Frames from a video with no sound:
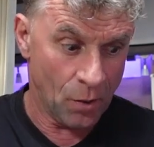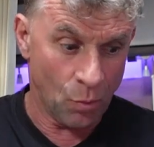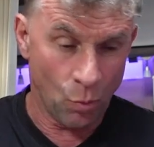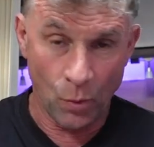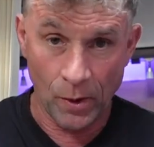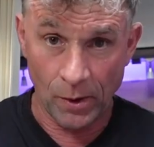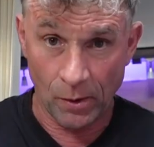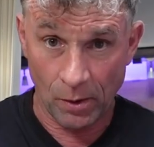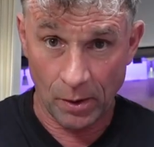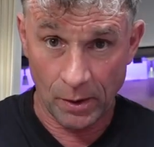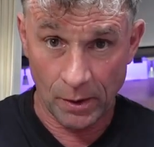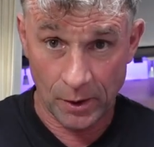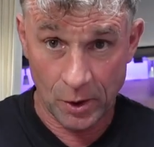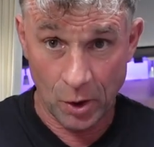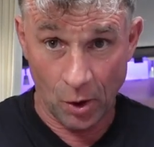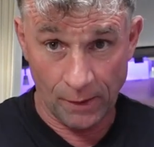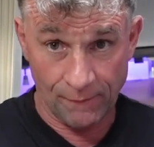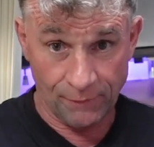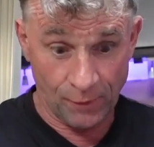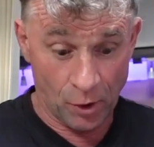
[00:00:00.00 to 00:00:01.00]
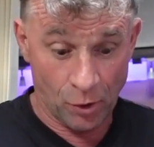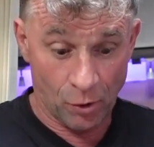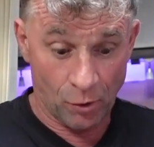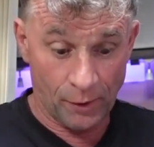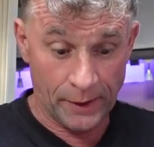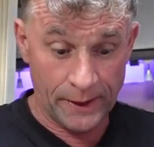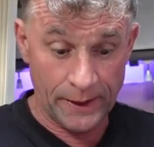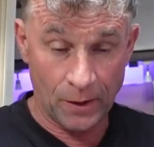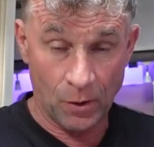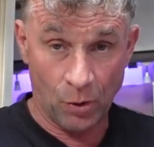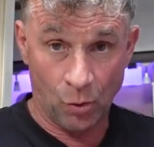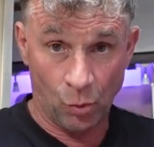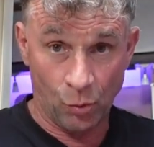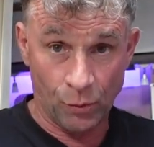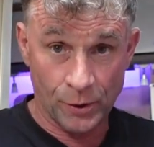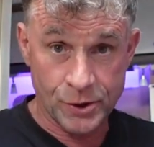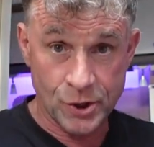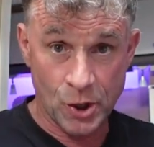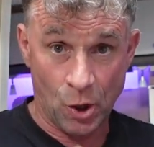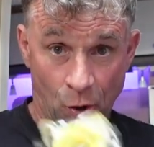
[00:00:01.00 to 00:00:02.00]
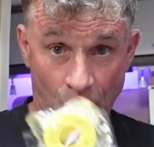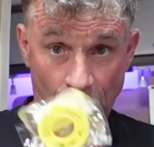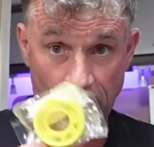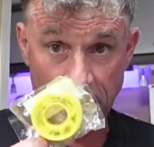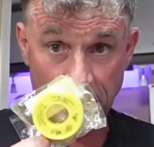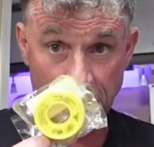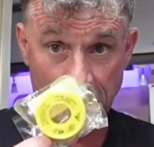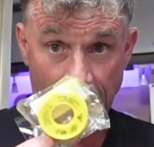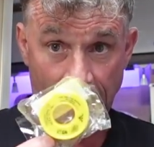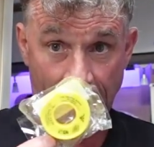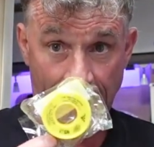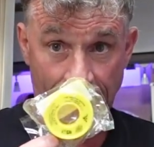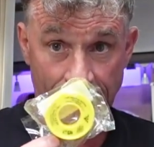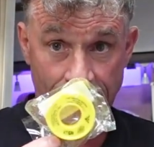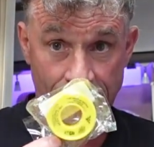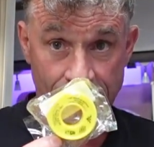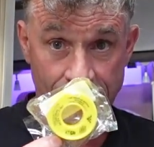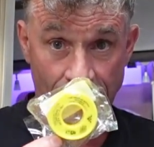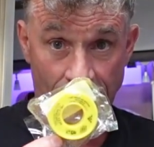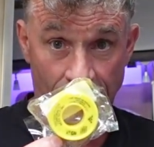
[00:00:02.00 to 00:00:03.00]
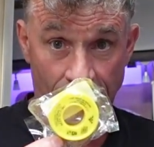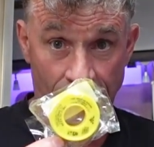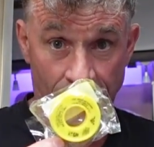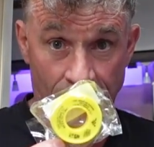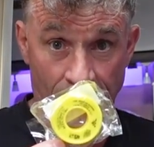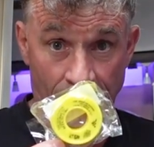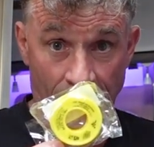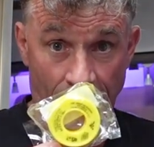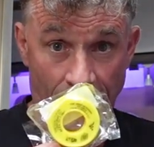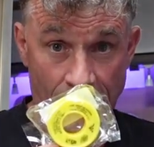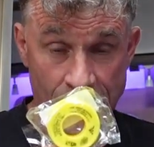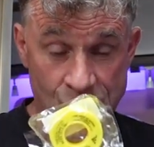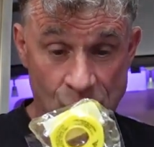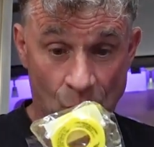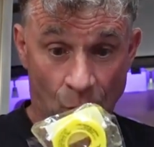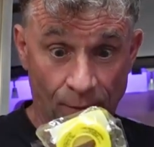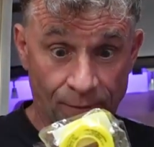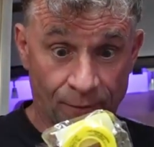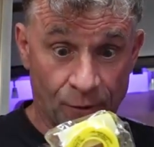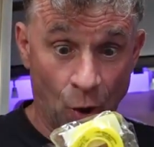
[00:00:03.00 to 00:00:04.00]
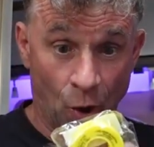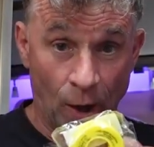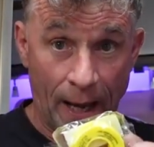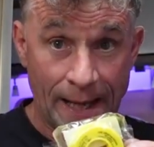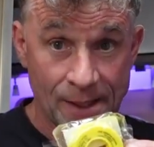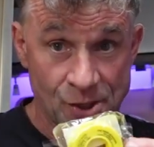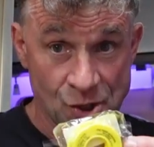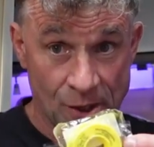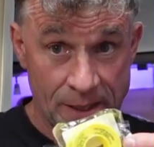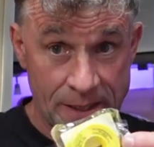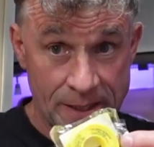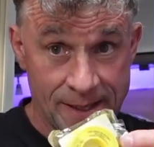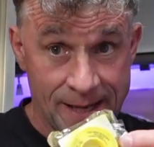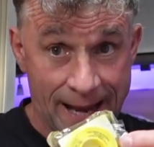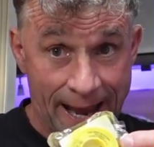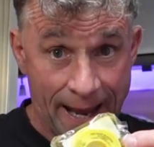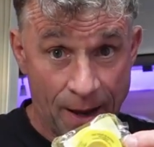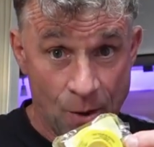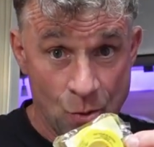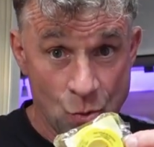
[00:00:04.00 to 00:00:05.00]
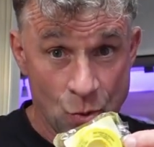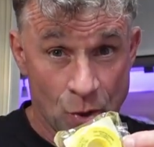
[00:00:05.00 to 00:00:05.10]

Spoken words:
we're kind of learning all the time. And so I've now